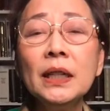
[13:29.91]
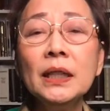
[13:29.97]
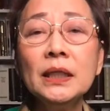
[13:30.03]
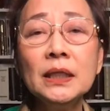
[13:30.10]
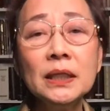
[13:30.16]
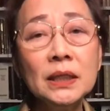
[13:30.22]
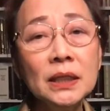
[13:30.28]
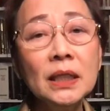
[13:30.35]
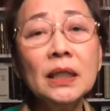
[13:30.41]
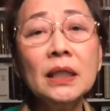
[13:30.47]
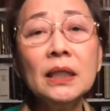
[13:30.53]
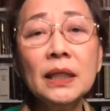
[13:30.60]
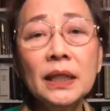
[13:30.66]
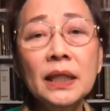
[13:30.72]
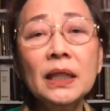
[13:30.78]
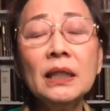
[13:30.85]
still
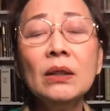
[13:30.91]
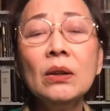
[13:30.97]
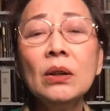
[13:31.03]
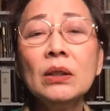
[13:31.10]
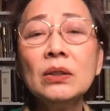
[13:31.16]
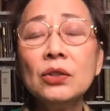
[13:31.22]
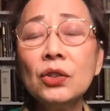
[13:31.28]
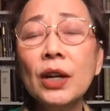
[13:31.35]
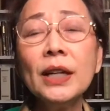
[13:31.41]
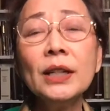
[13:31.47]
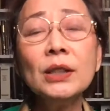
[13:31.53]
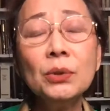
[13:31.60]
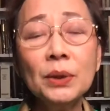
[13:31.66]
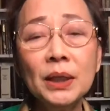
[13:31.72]
try to